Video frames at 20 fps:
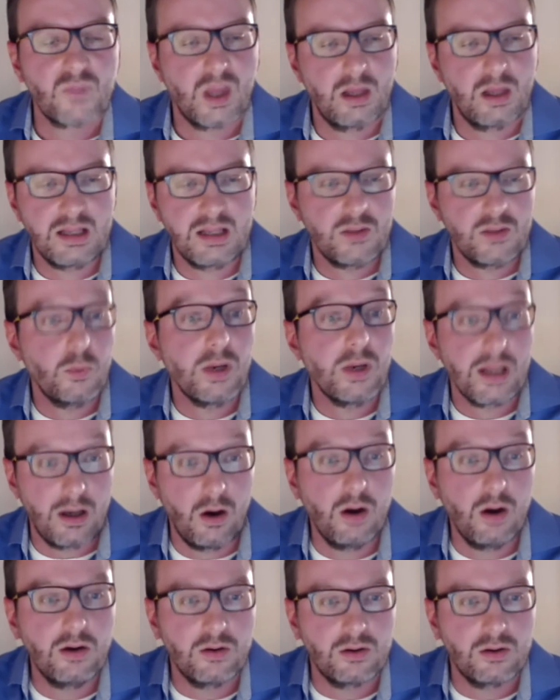That's what I
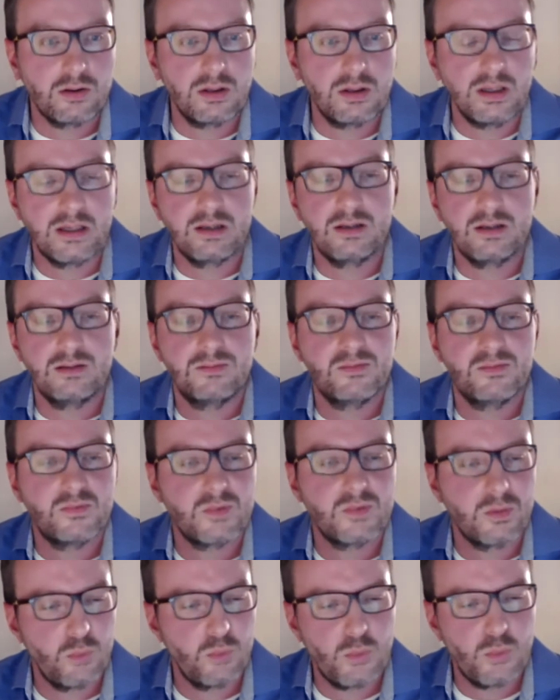honor.
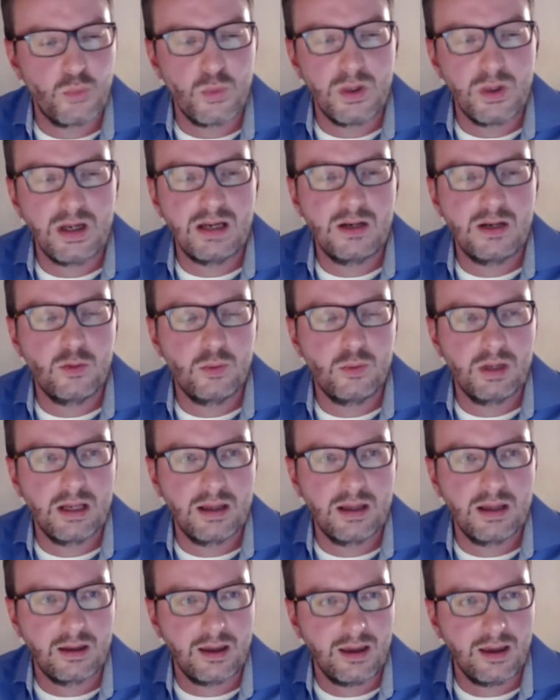I'm really,
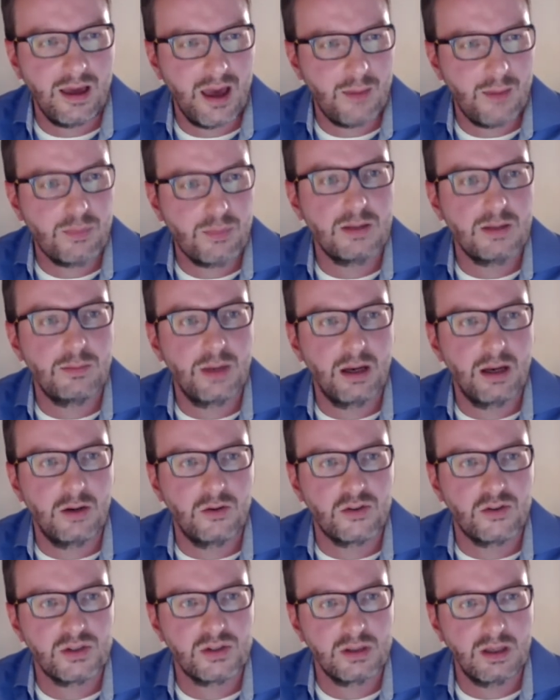really happy
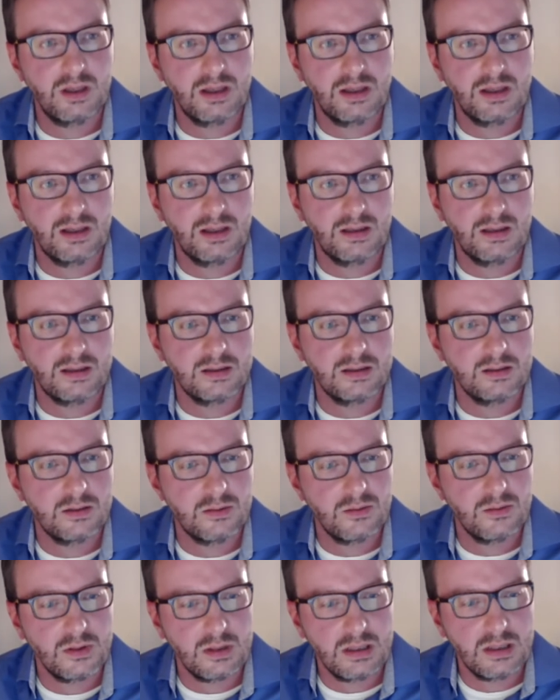about
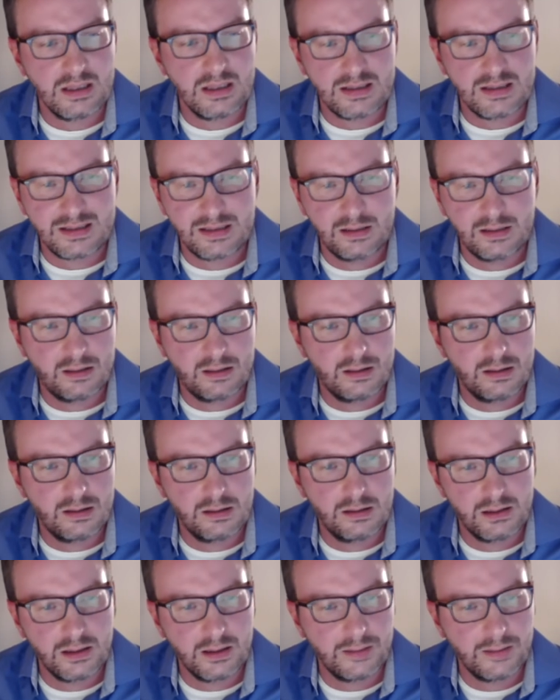
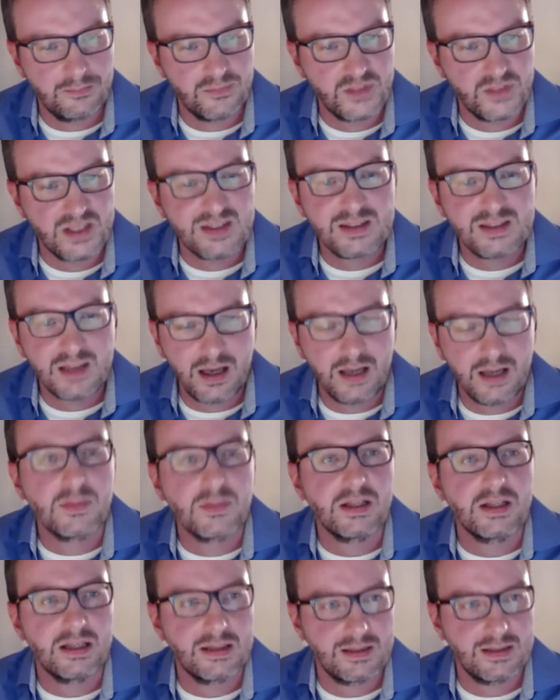this time
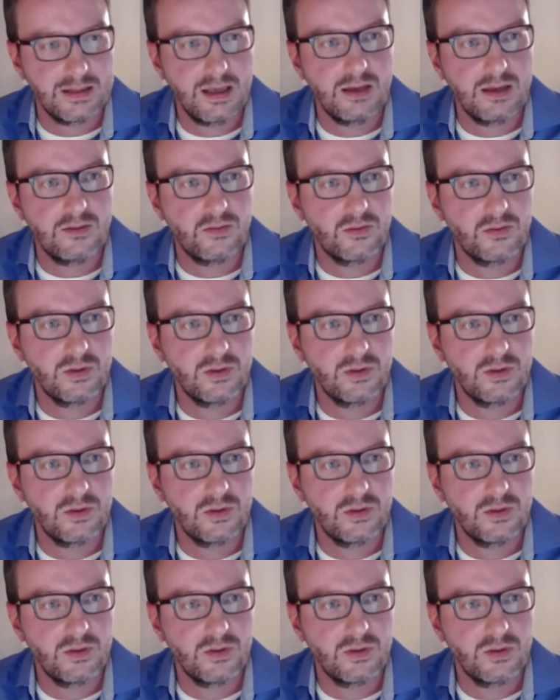that I save,